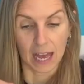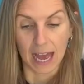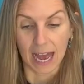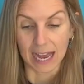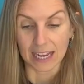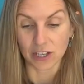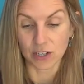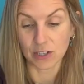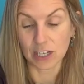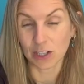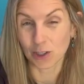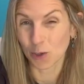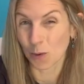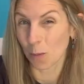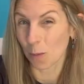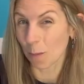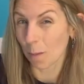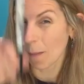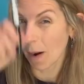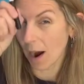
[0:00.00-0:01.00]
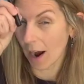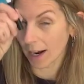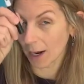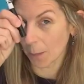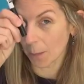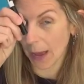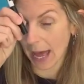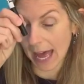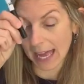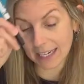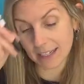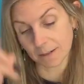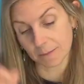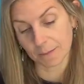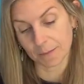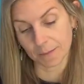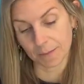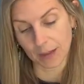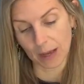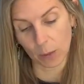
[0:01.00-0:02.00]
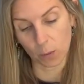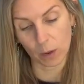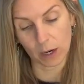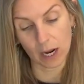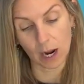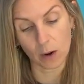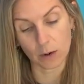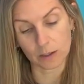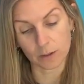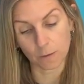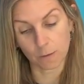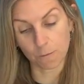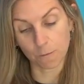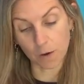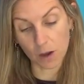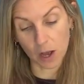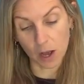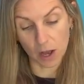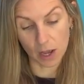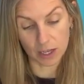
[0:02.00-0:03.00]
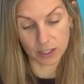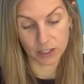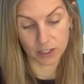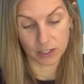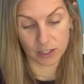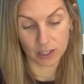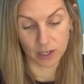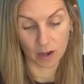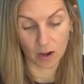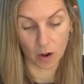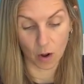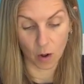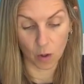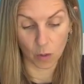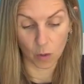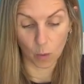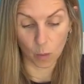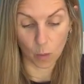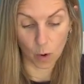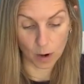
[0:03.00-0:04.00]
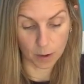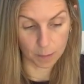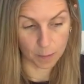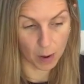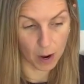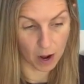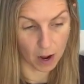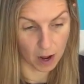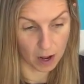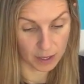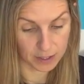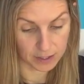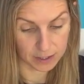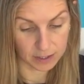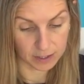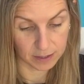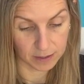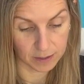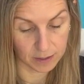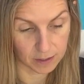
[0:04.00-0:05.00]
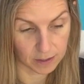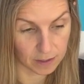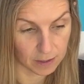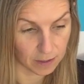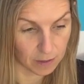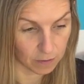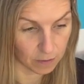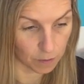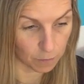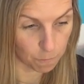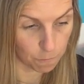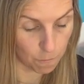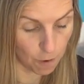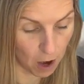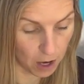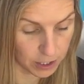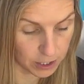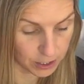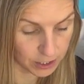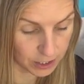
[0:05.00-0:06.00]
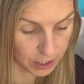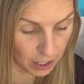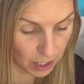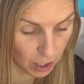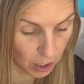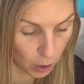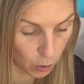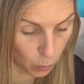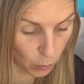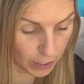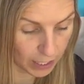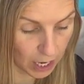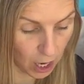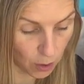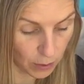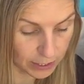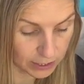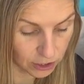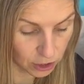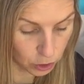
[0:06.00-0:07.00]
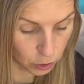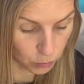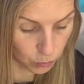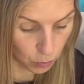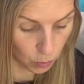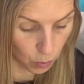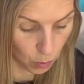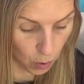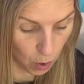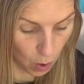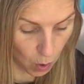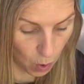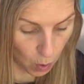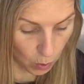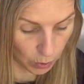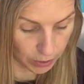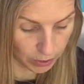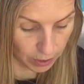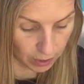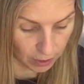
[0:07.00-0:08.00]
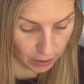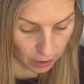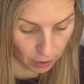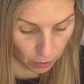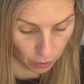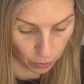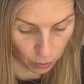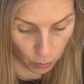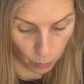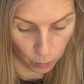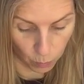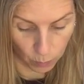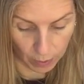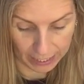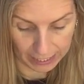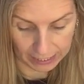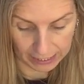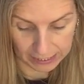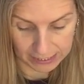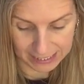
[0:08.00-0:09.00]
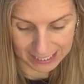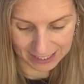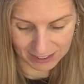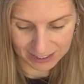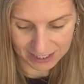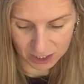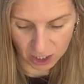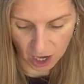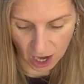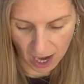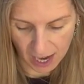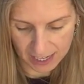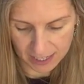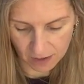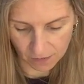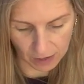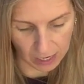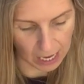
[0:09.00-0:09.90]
And you need your marker pen, and we're going to first, on the one part, the front, we're going to draw on the wings. And it's kind of